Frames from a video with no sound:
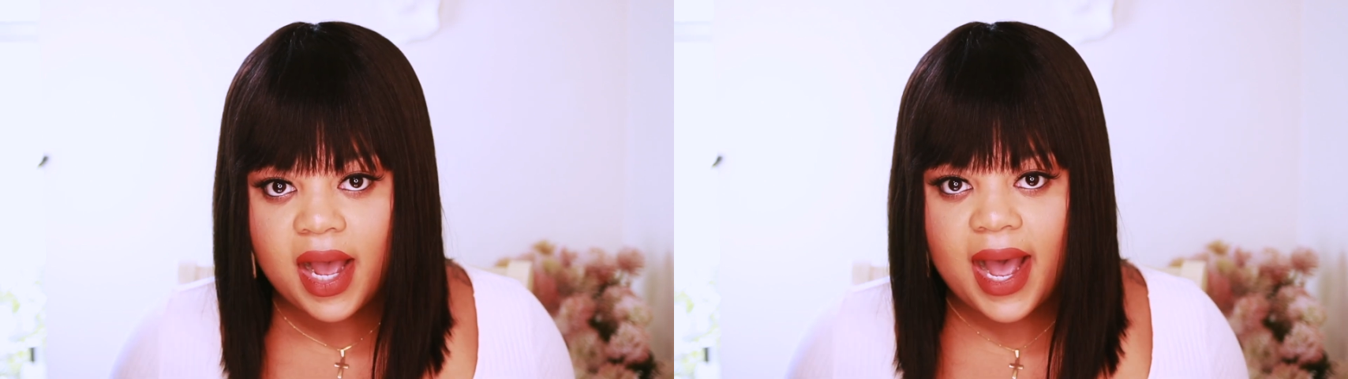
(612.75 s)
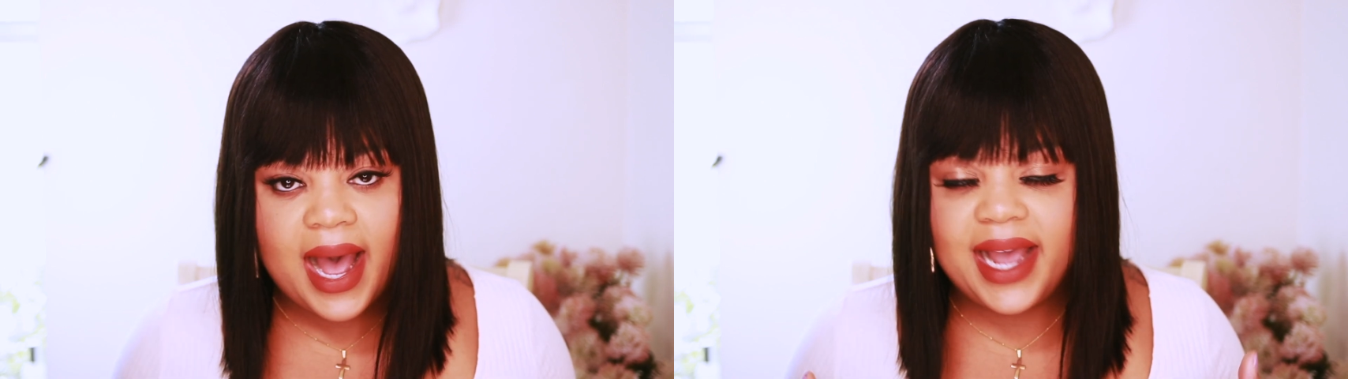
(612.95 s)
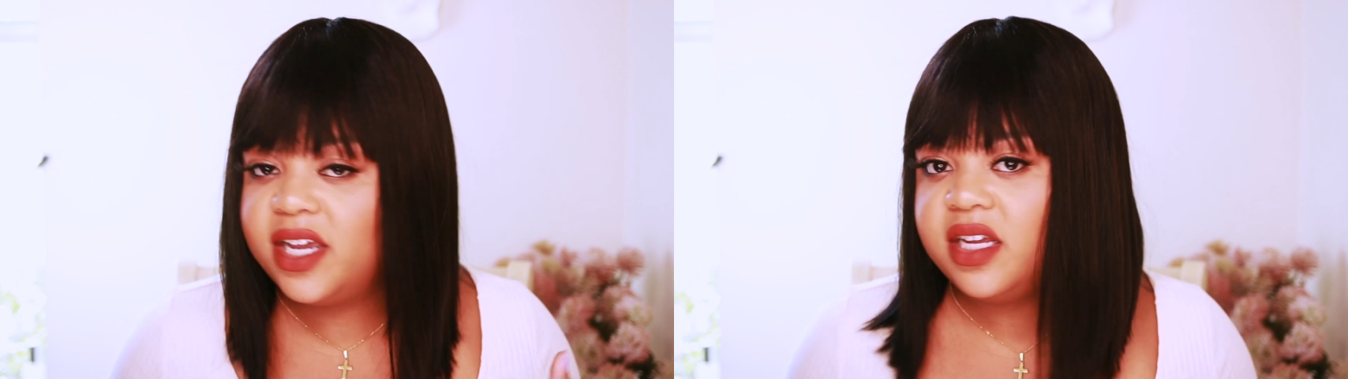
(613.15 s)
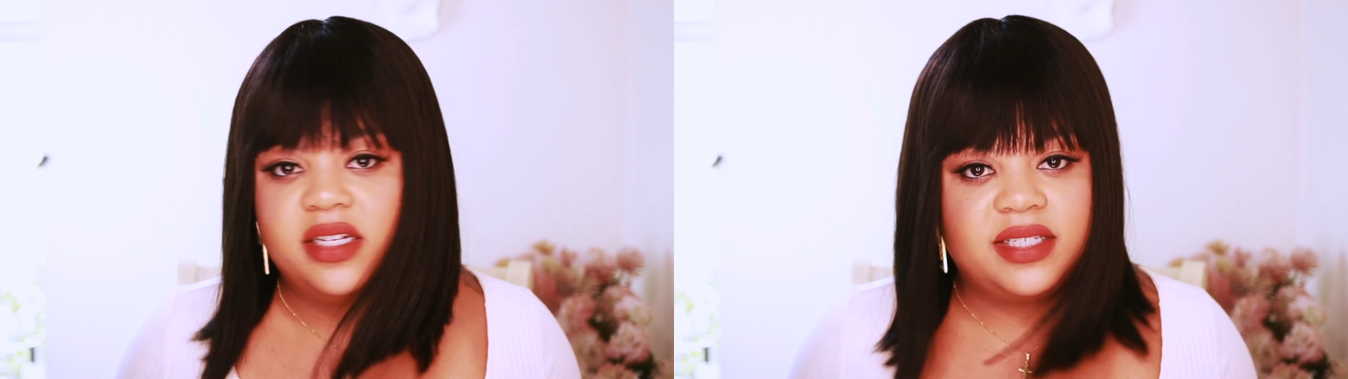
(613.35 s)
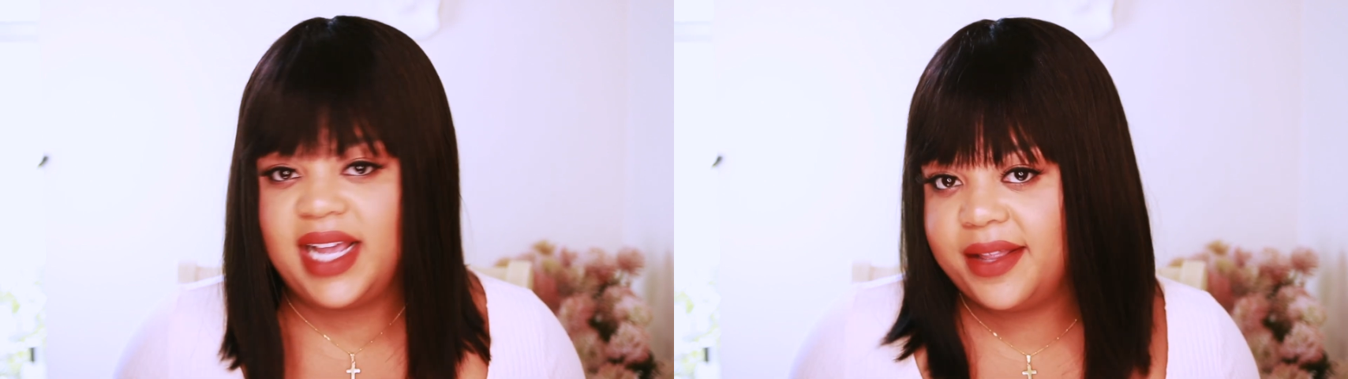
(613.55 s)
I couldn't have
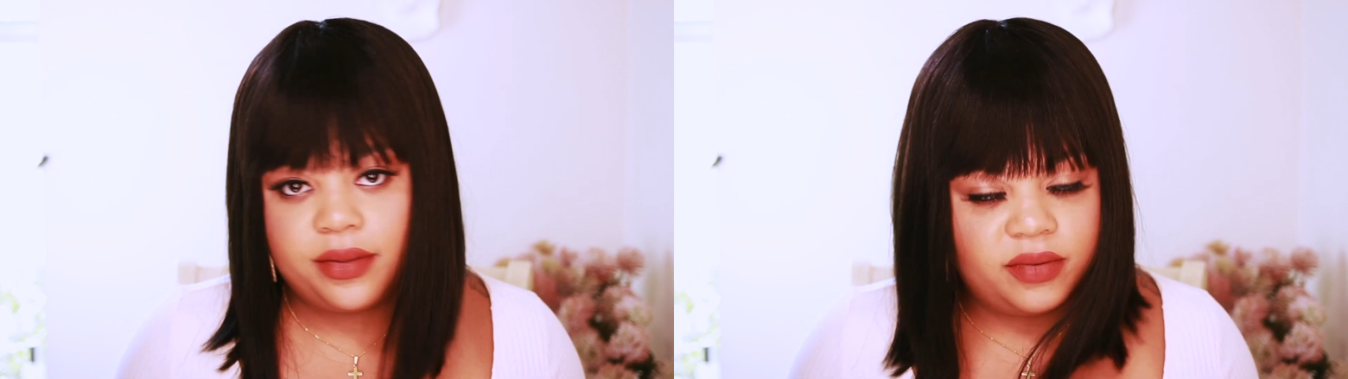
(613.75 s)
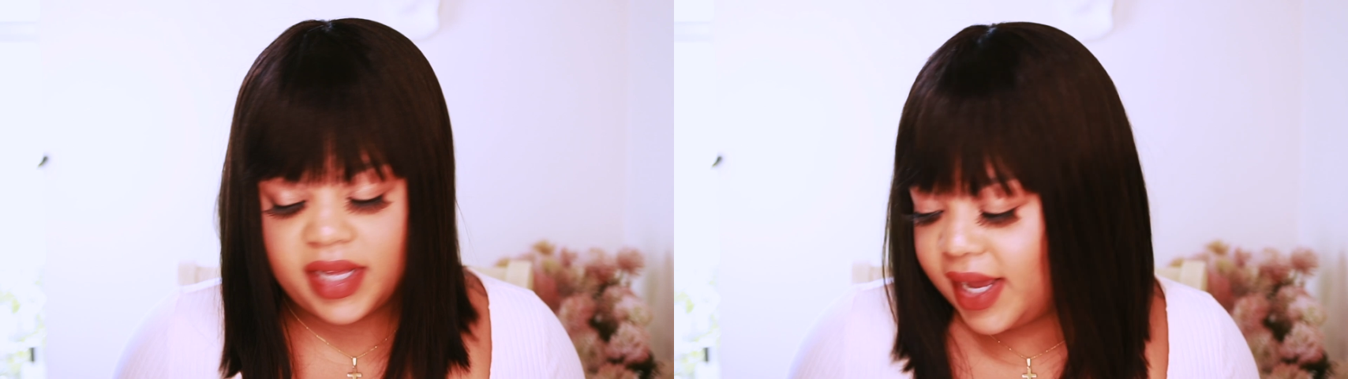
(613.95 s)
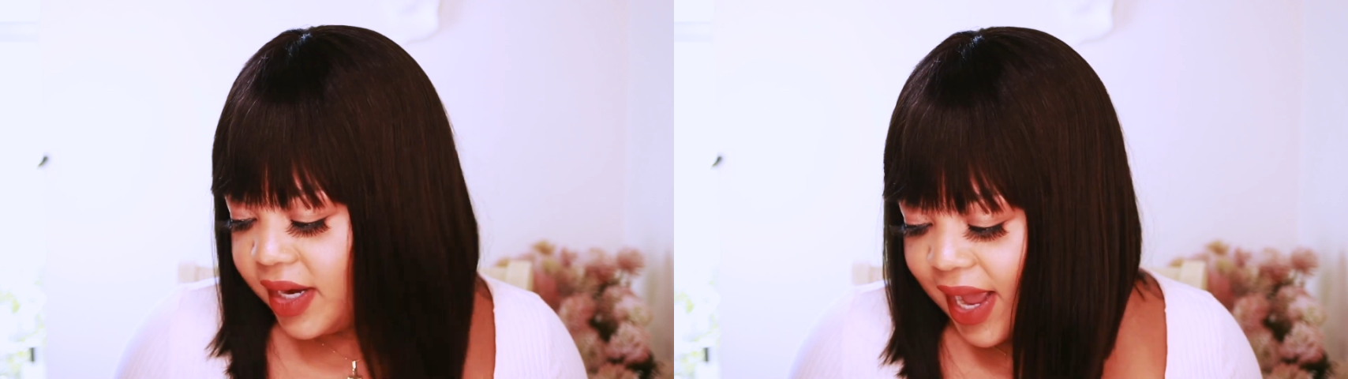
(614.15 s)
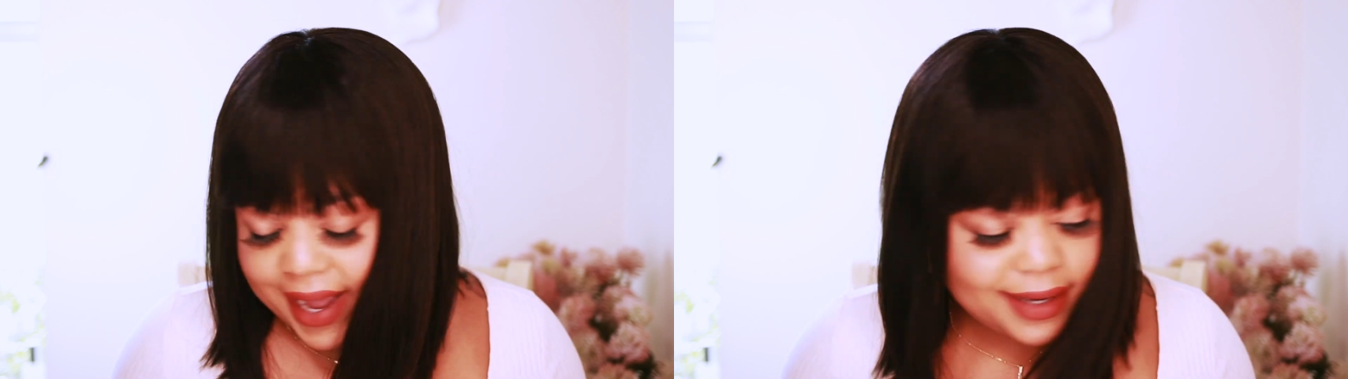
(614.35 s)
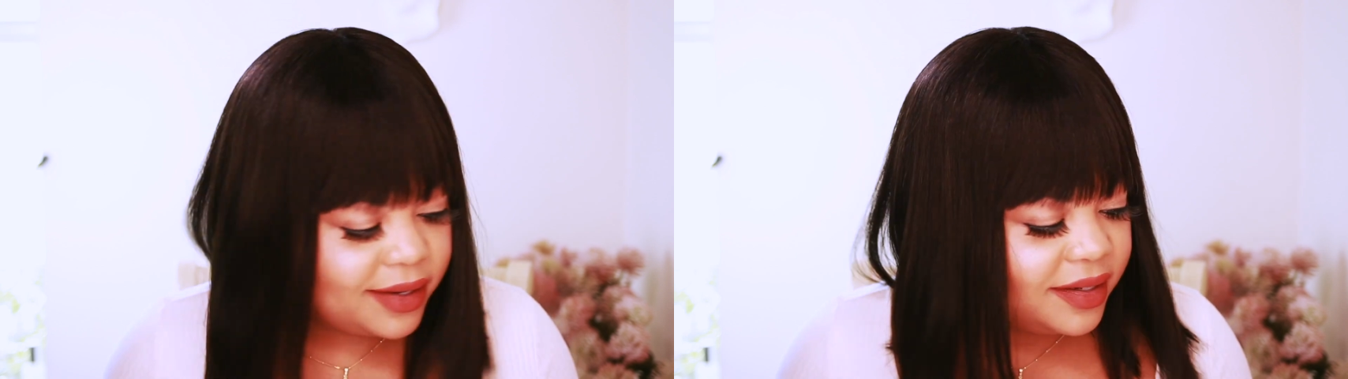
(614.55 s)
sat through that. I
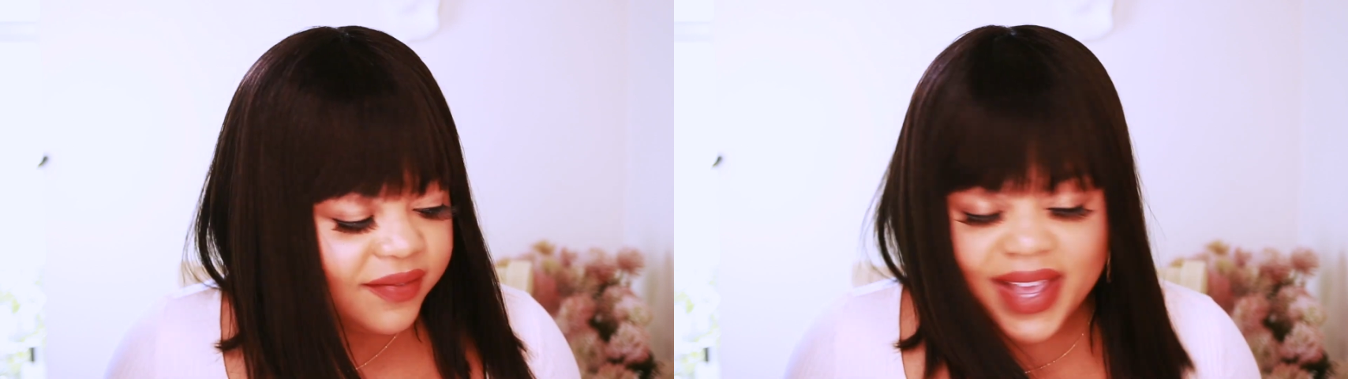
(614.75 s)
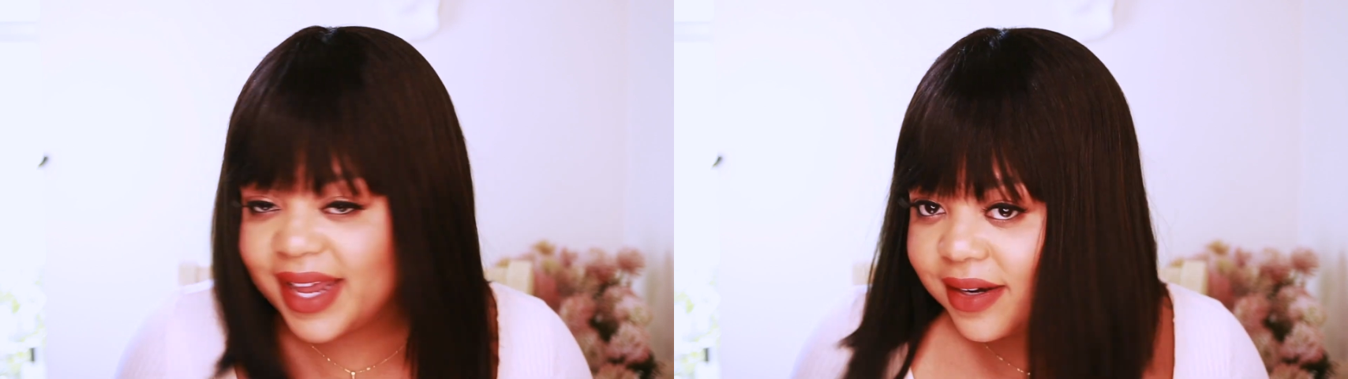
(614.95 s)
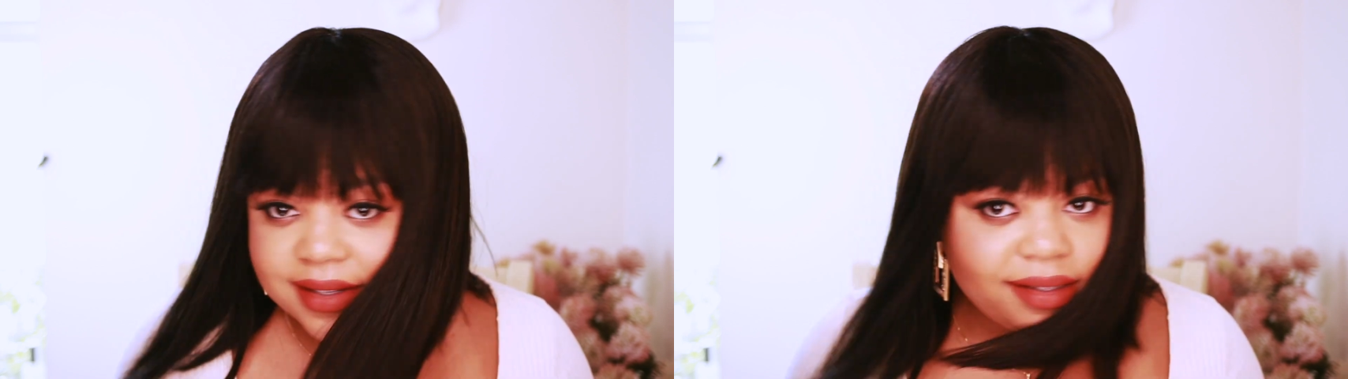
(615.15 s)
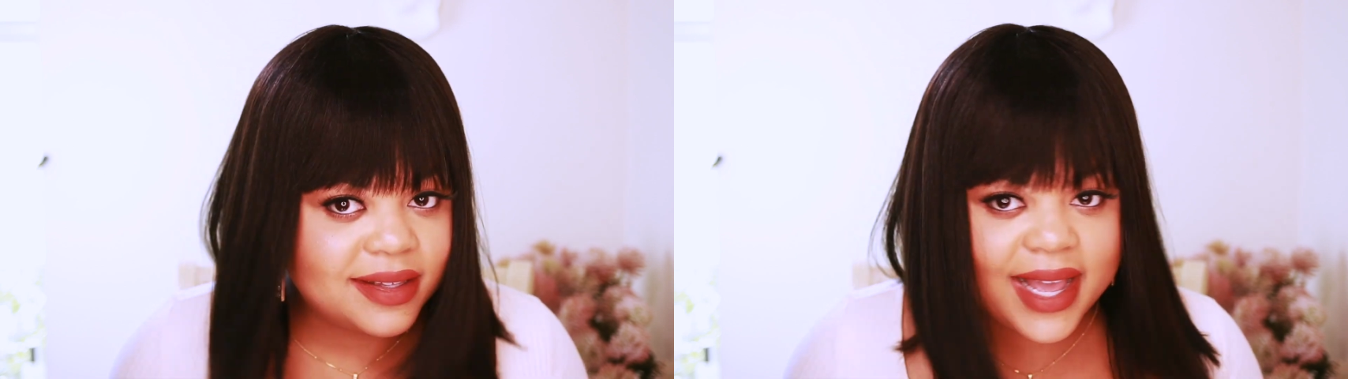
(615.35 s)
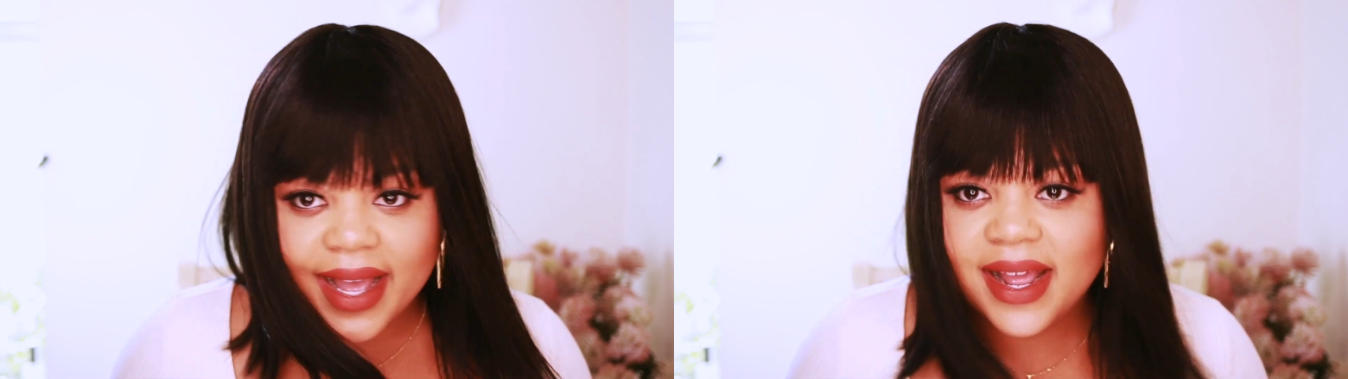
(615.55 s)
couldn't have edited
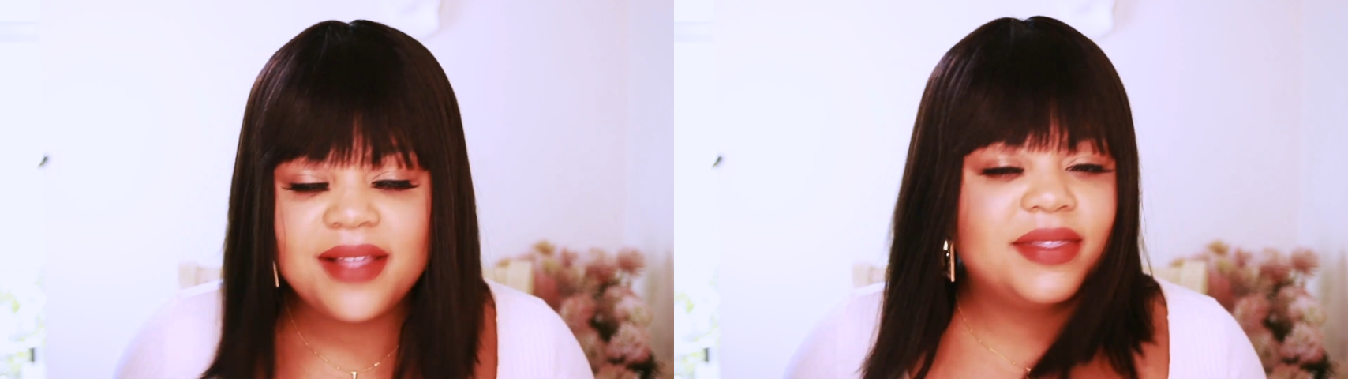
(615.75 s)
that.